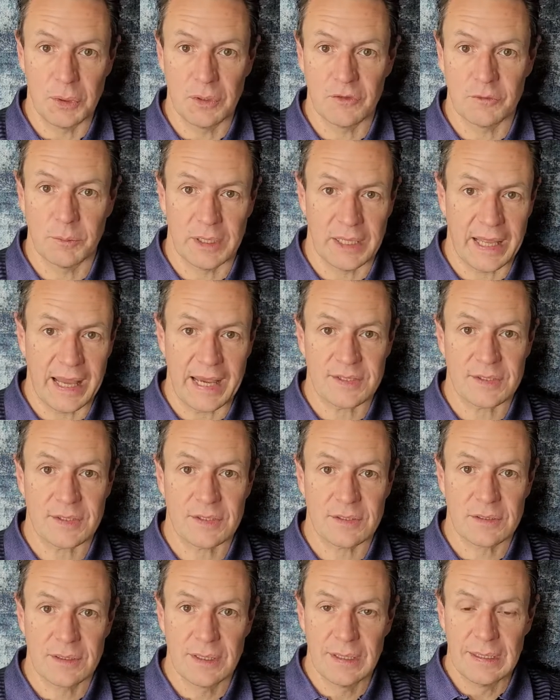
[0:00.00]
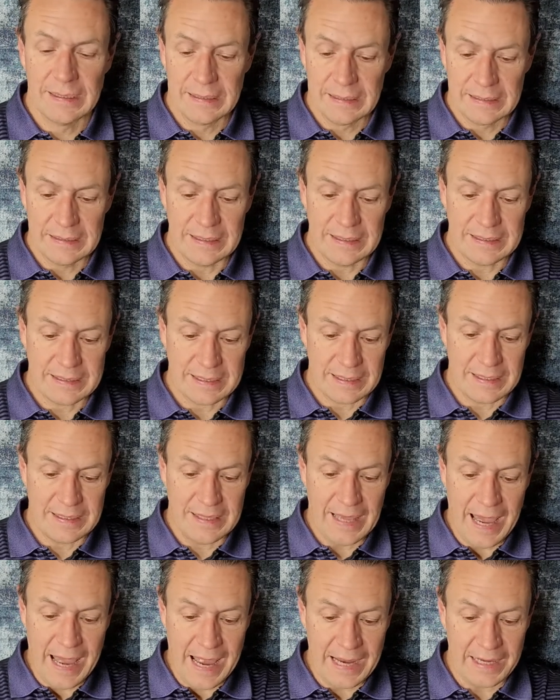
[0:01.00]
of molasses. He said
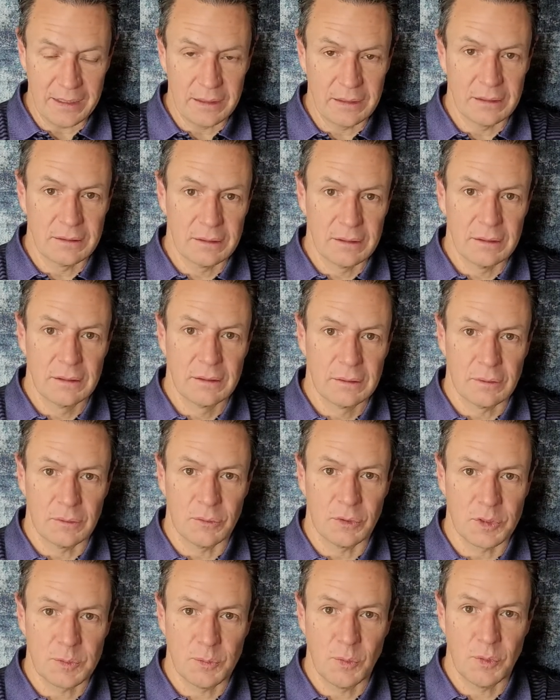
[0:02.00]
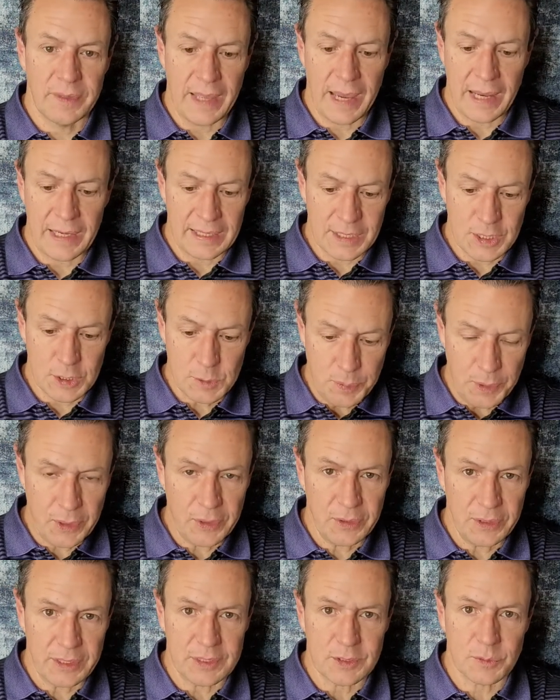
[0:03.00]
that was that
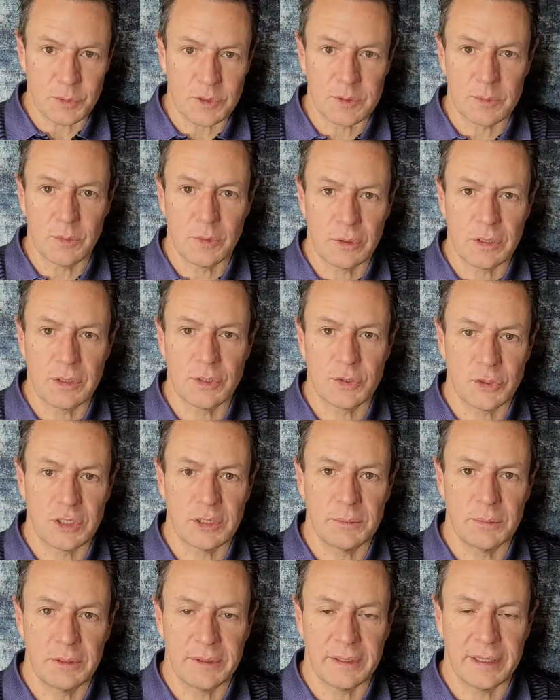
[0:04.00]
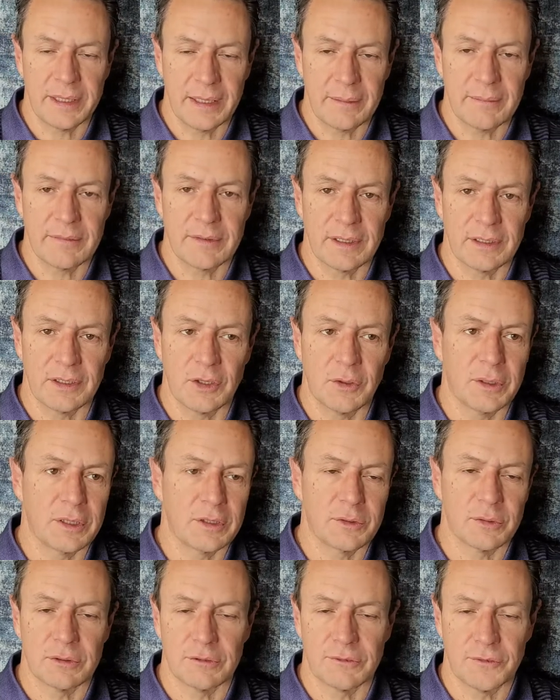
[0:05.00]
experience was more enjoyable to him than going
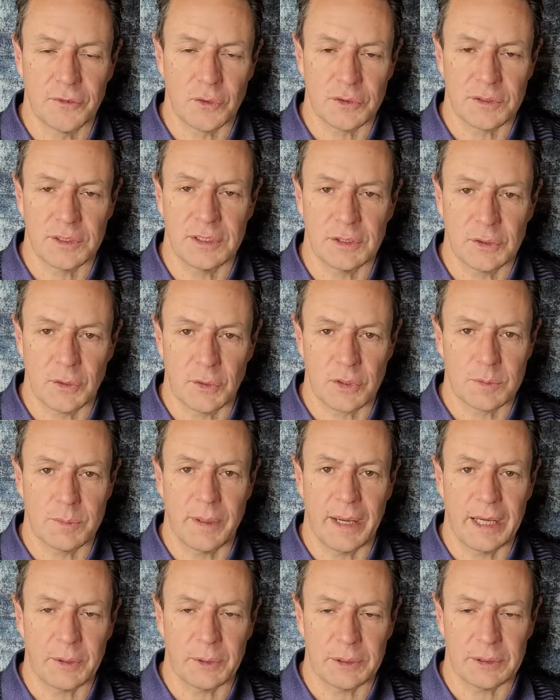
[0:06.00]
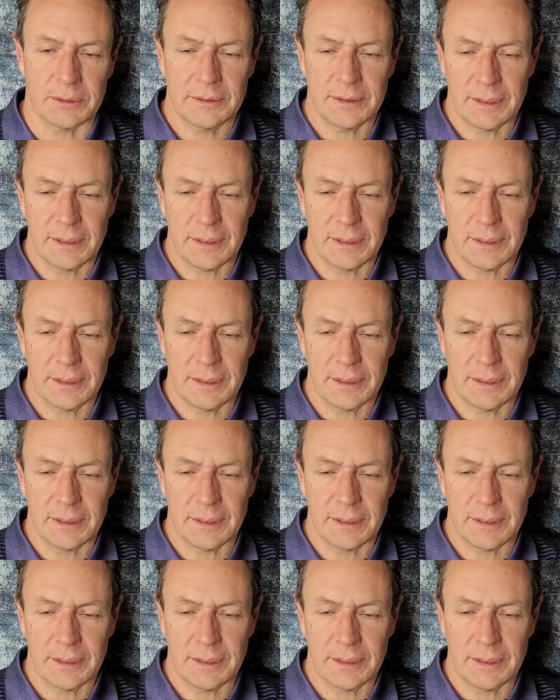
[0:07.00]
through a 14 course banquet.